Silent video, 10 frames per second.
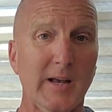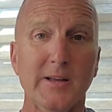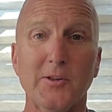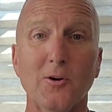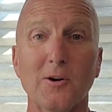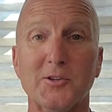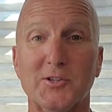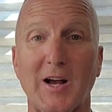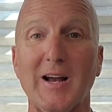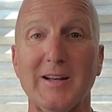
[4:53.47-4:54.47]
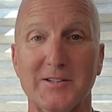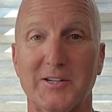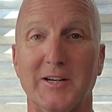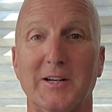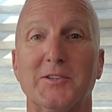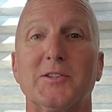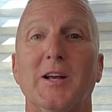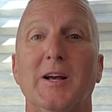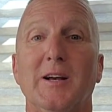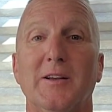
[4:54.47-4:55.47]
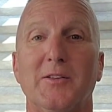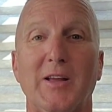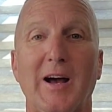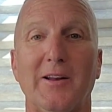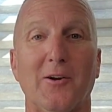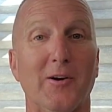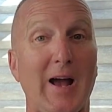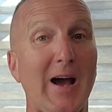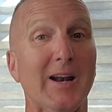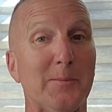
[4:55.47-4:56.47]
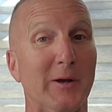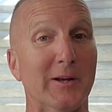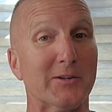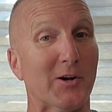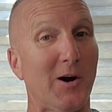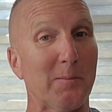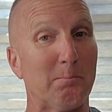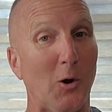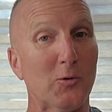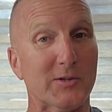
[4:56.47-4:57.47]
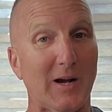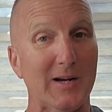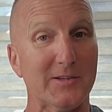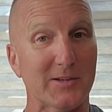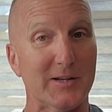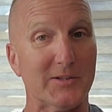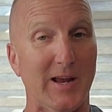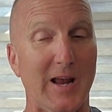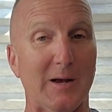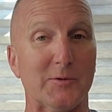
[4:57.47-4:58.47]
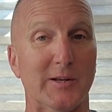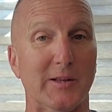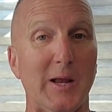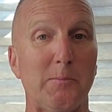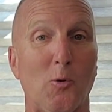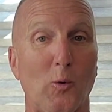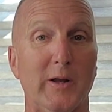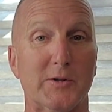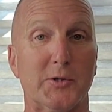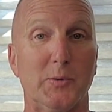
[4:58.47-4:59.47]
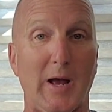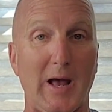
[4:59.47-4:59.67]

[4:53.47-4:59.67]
And there are scientists that are adamant on both sides of these camps, and they point to